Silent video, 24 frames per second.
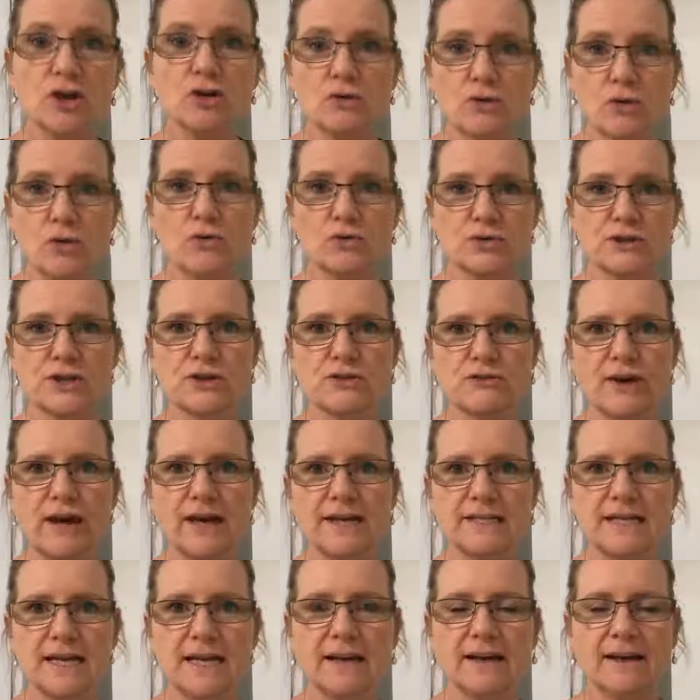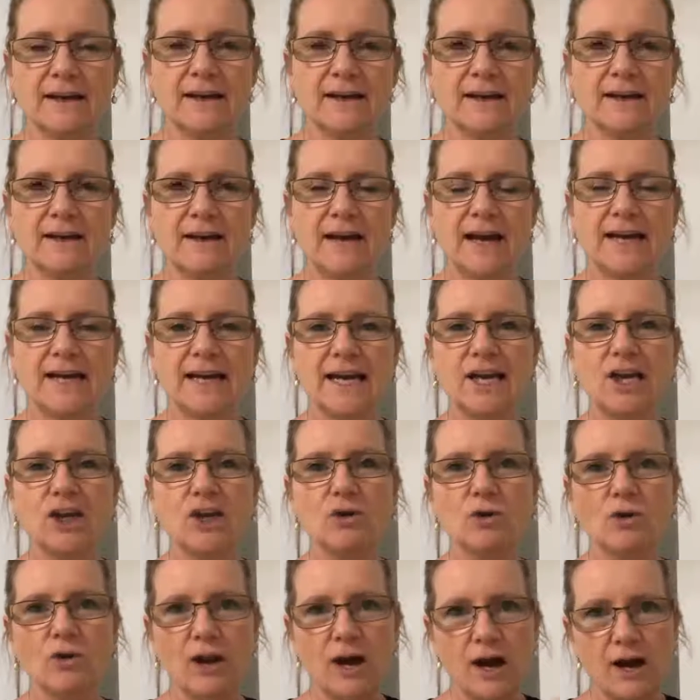you course correcting and getting
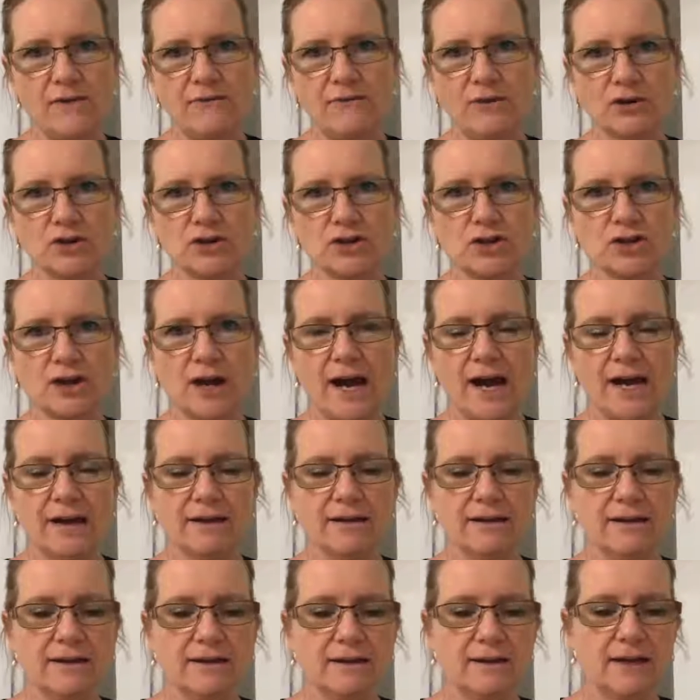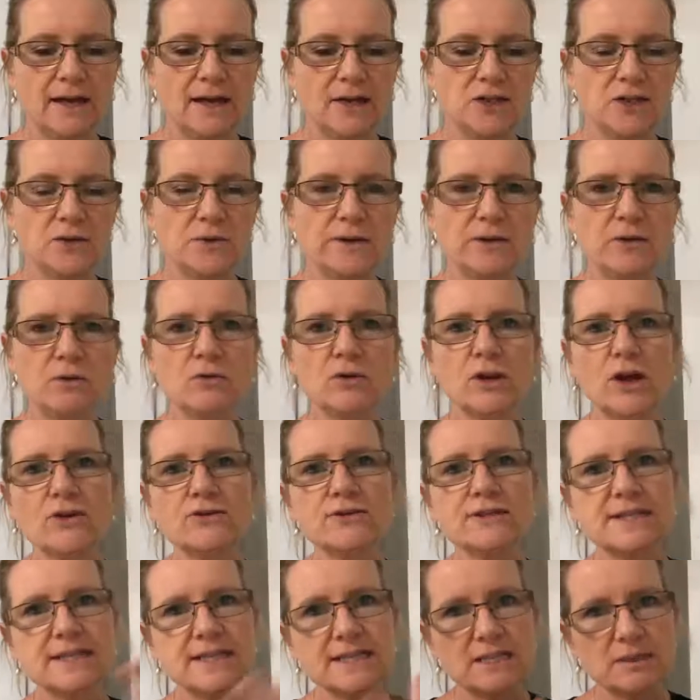your life on track and doing all
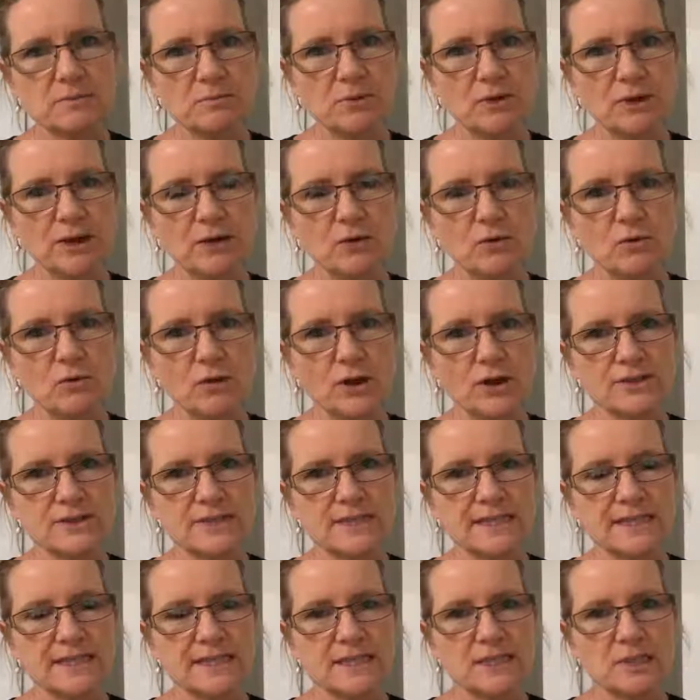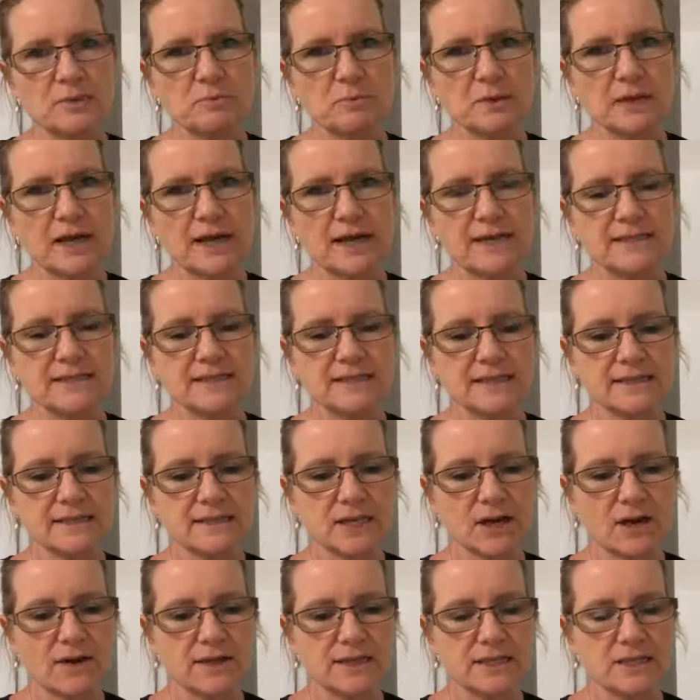those things and putting all those things into place.
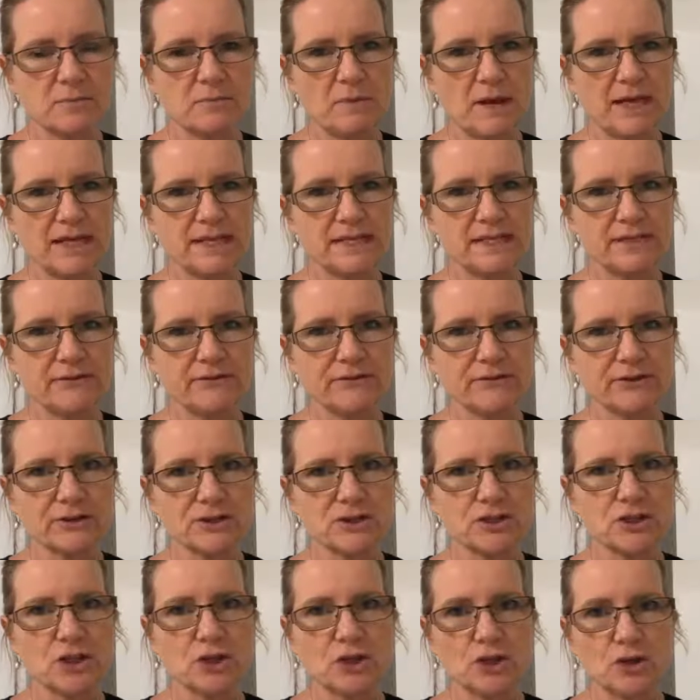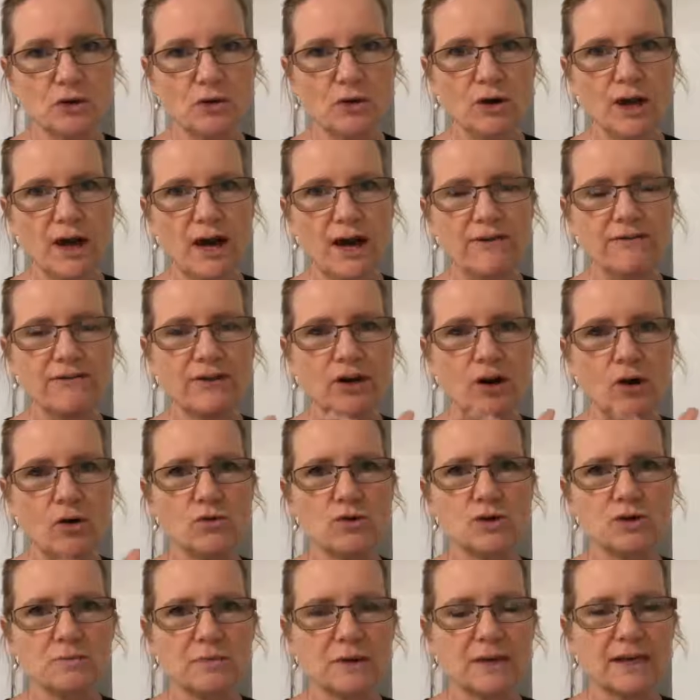That's going to make a difference to your life, and
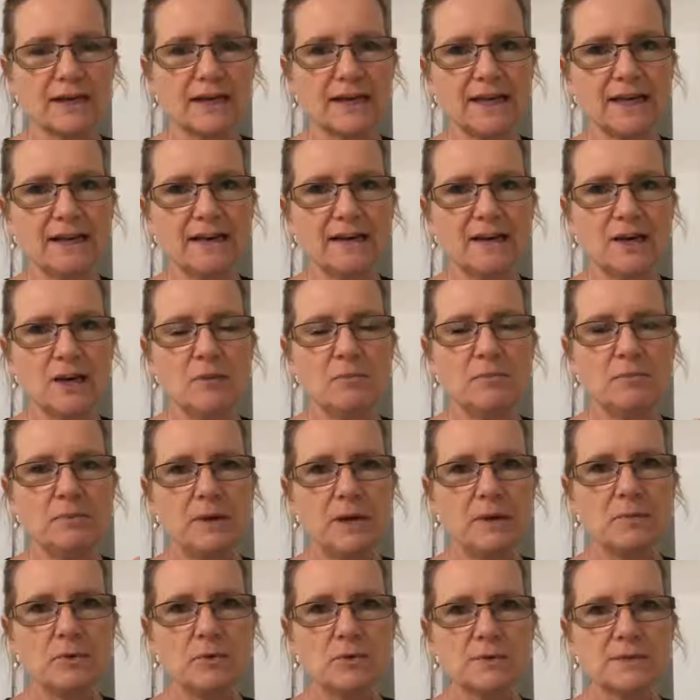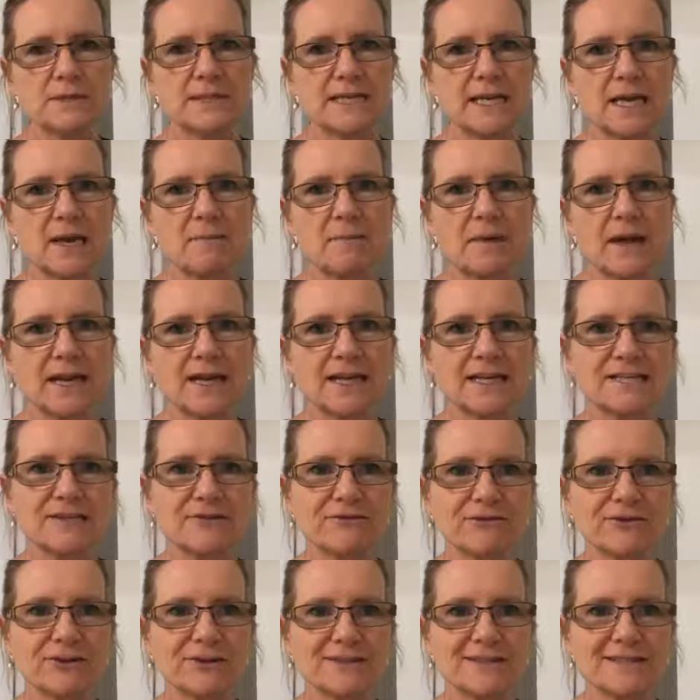ultimately people will see it make a
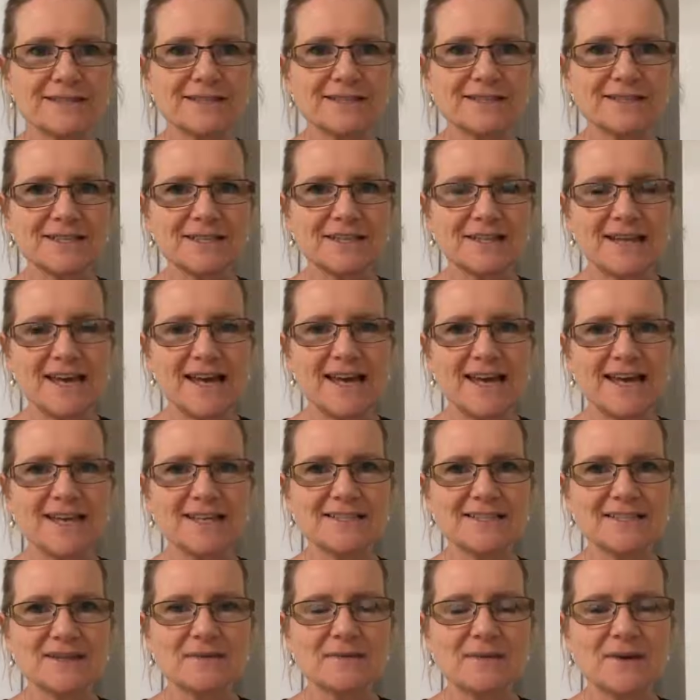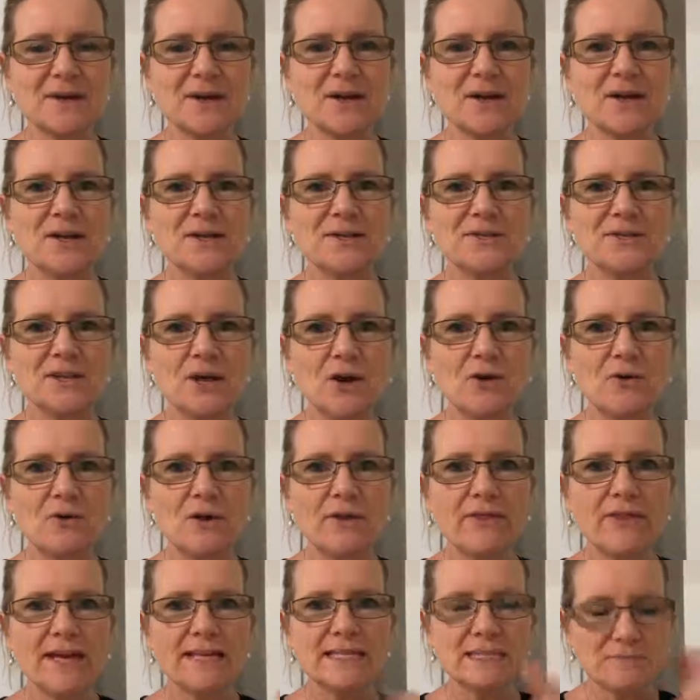difference to theirs.
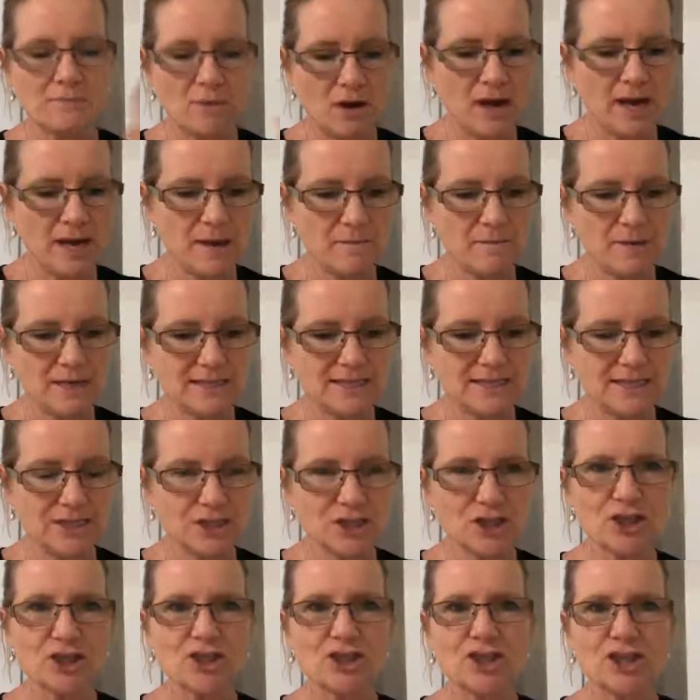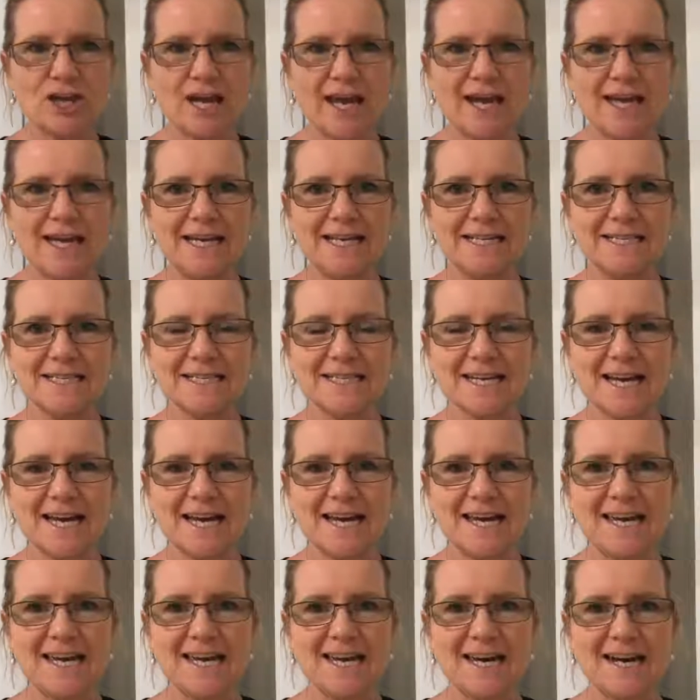So that's my message share here
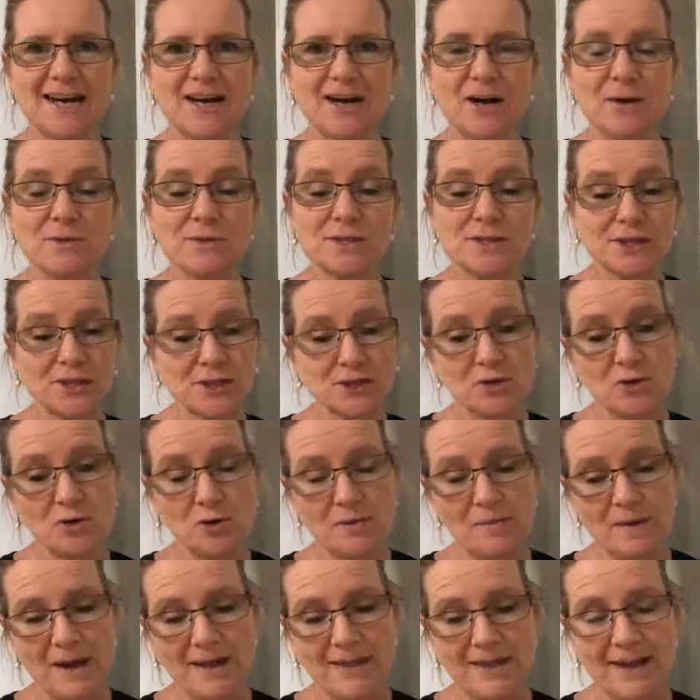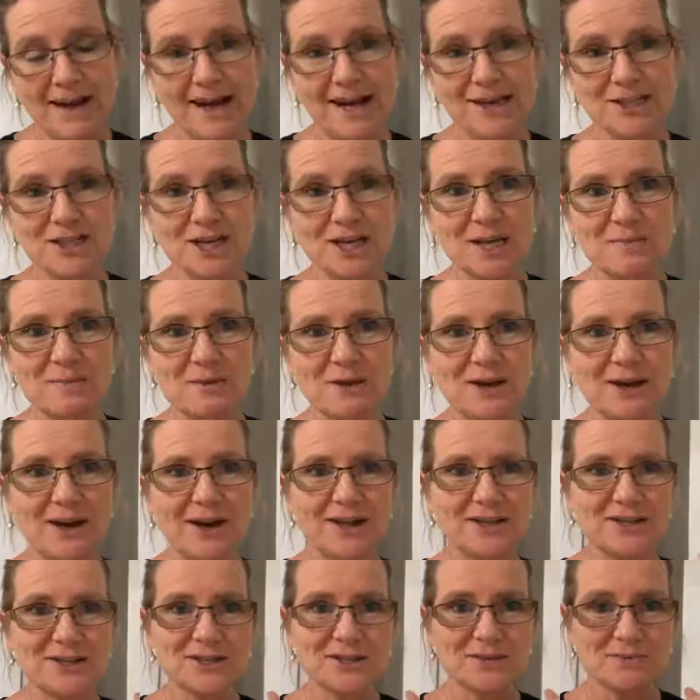today. I wasn't going to talk about that actually, but
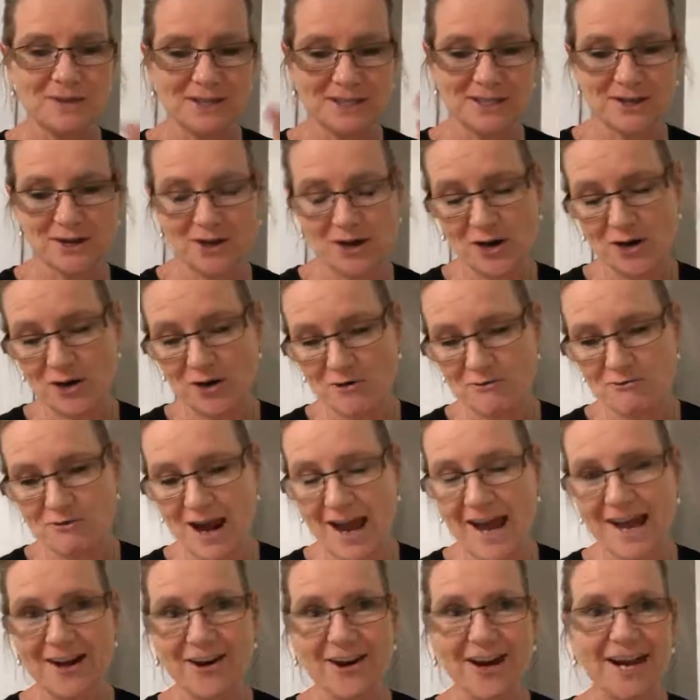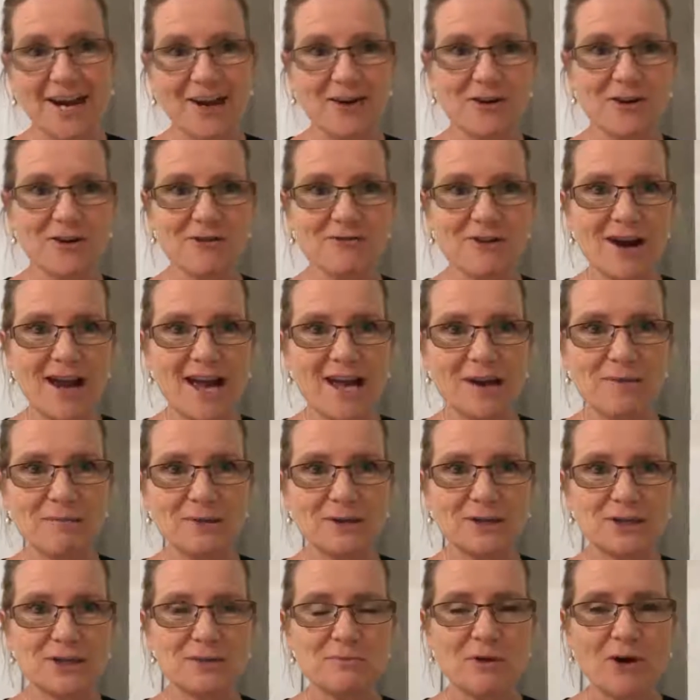I just, once I get on a rant, I get on a rant.
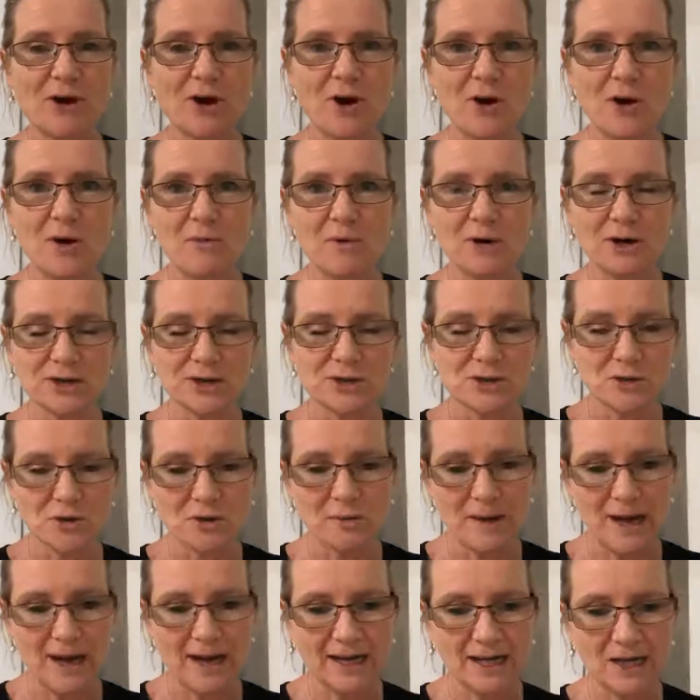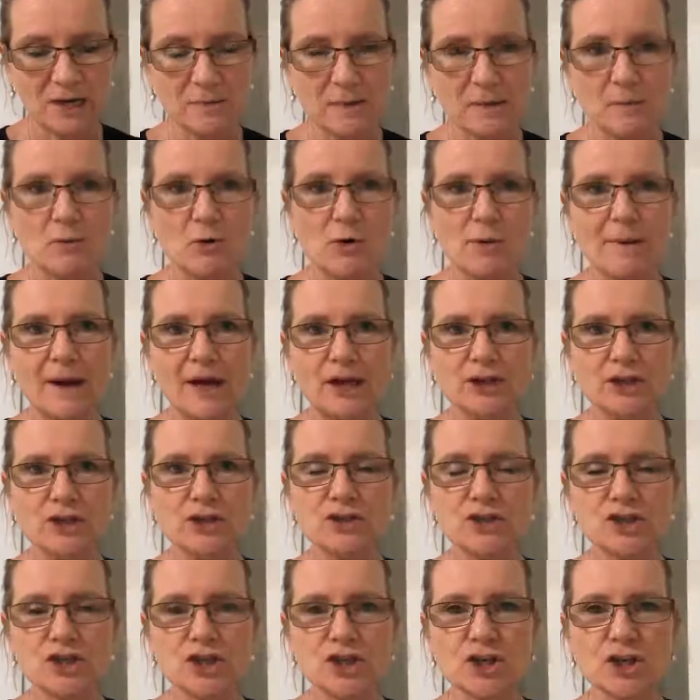But tomorrow I want to talk about a little bit more about
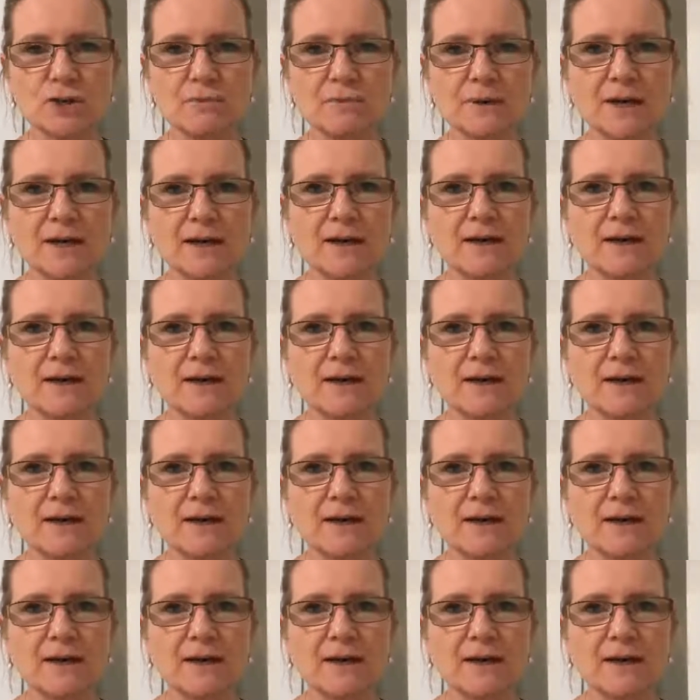YouTube